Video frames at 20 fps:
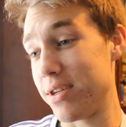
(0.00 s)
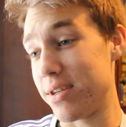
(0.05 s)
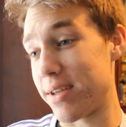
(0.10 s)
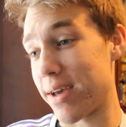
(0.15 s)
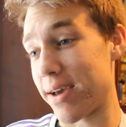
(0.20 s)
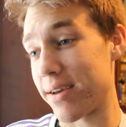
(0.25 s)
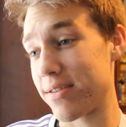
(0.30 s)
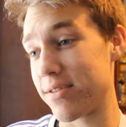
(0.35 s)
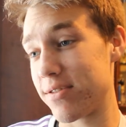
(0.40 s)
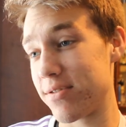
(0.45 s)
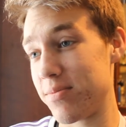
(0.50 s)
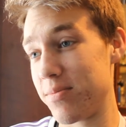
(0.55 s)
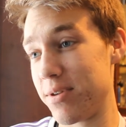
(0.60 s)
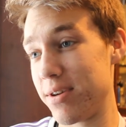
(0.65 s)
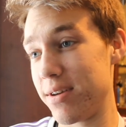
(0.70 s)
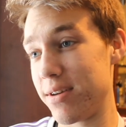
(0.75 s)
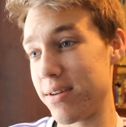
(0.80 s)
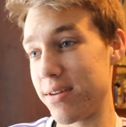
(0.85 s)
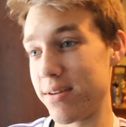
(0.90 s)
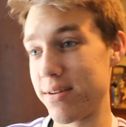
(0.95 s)
she texts
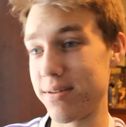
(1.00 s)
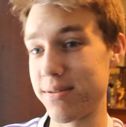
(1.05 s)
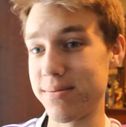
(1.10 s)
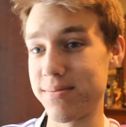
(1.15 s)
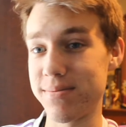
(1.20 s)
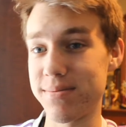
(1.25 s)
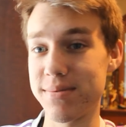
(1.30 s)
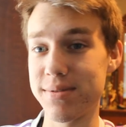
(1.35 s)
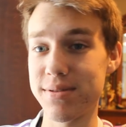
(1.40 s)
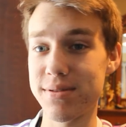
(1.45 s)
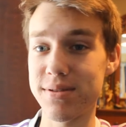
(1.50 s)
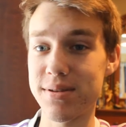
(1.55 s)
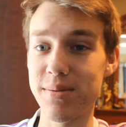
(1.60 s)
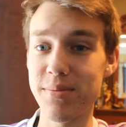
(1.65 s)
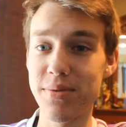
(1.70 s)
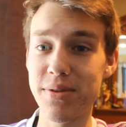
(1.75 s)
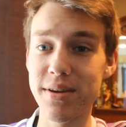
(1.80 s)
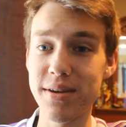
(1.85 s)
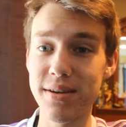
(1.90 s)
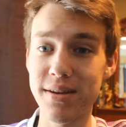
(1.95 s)
me
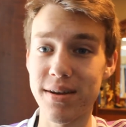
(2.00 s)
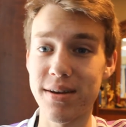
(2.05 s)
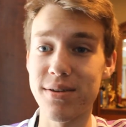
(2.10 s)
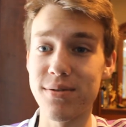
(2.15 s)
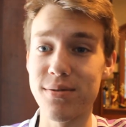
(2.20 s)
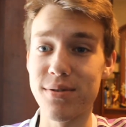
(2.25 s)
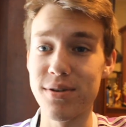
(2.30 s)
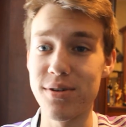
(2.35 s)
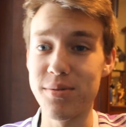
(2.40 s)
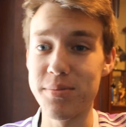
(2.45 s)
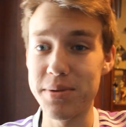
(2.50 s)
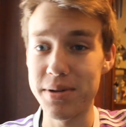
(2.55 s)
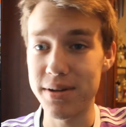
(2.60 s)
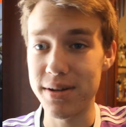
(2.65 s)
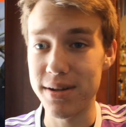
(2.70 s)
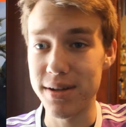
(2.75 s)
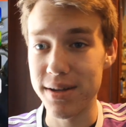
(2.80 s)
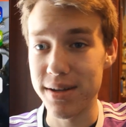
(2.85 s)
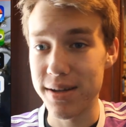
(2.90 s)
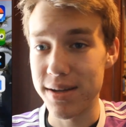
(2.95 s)
something I don't know but
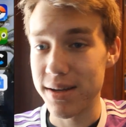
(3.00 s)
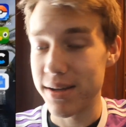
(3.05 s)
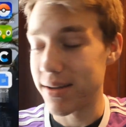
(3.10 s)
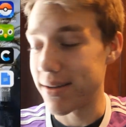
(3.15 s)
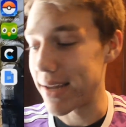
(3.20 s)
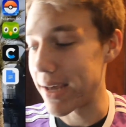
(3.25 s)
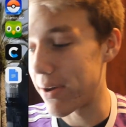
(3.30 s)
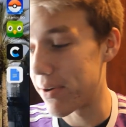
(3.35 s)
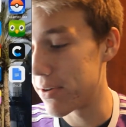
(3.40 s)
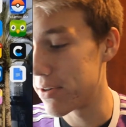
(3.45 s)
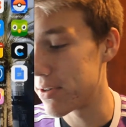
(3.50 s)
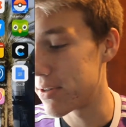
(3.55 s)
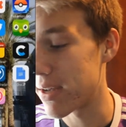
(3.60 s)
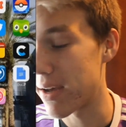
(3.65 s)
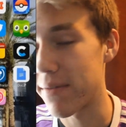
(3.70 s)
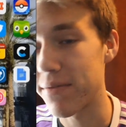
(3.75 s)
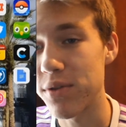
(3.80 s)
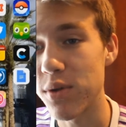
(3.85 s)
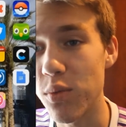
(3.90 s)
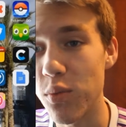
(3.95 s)
now I just
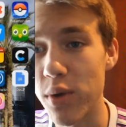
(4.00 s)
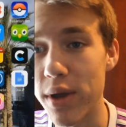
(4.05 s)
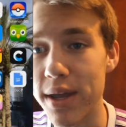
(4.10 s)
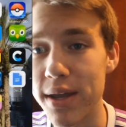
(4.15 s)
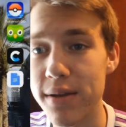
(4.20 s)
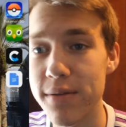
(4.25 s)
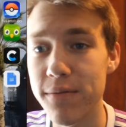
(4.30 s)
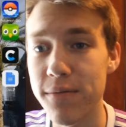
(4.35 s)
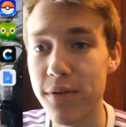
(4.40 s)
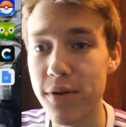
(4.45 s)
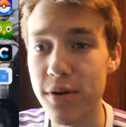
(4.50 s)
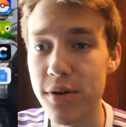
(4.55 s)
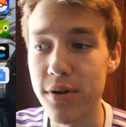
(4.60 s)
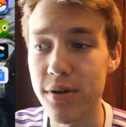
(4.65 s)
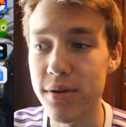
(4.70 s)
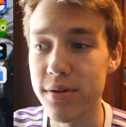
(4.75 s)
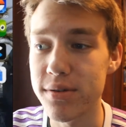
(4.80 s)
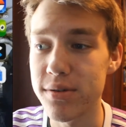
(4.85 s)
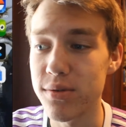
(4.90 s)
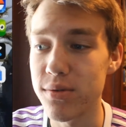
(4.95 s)
have to wait for
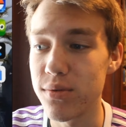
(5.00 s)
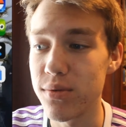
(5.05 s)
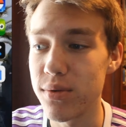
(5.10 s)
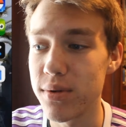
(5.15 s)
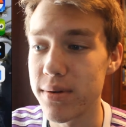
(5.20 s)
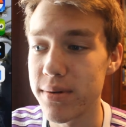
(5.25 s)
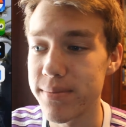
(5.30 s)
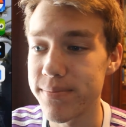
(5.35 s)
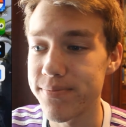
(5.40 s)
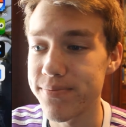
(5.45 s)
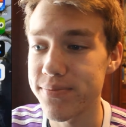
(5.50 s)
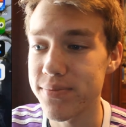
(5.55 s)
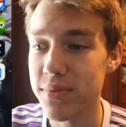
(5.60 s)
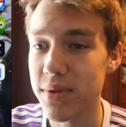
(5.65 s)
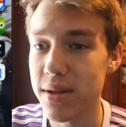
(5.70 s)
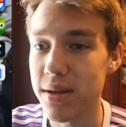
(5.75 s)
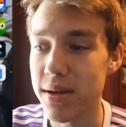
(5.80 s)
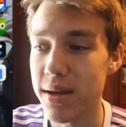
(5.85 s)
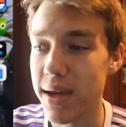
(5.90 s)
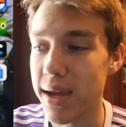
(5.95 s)
her to
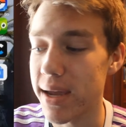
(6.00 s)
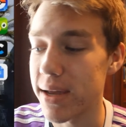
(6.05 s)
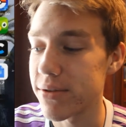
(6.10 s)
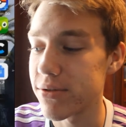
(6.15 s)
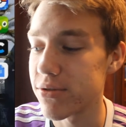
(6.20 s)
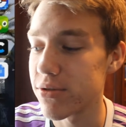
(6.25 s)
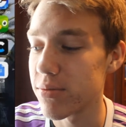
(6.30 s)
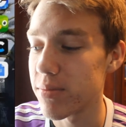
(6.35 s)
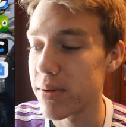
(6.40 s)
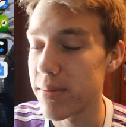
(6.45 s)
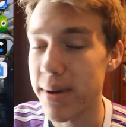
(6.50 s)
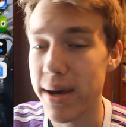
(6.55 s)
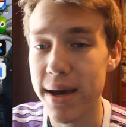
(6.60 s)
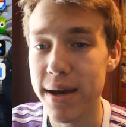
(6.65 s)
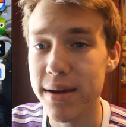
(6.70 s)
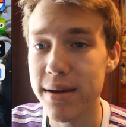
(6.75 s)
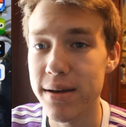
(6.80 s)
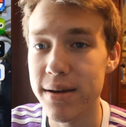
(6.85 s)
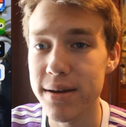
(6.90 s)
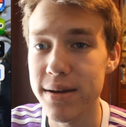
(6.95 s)
answer me
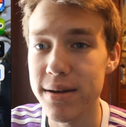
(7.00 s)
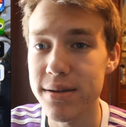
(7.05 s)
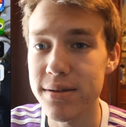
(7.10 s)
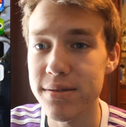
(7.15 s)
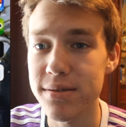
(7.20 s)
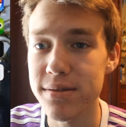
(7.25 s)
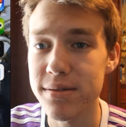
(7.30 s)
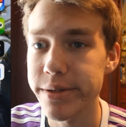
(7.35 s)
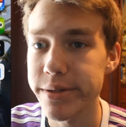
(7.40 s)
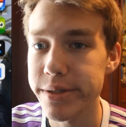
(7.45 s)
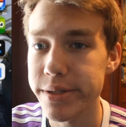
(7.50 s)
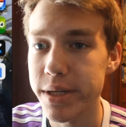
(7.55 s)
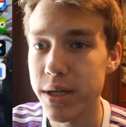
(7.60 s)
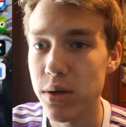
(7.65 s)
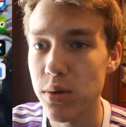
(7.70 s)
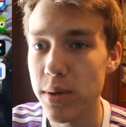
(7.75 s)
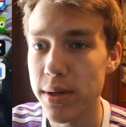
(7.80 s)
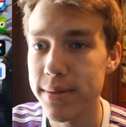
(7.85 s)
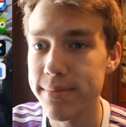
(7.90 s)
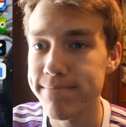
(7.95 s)
back I guess just
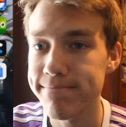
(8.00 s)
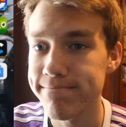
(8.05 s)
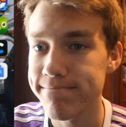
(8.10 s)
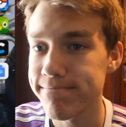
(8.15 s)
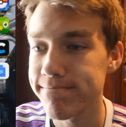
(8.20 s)
gotta wait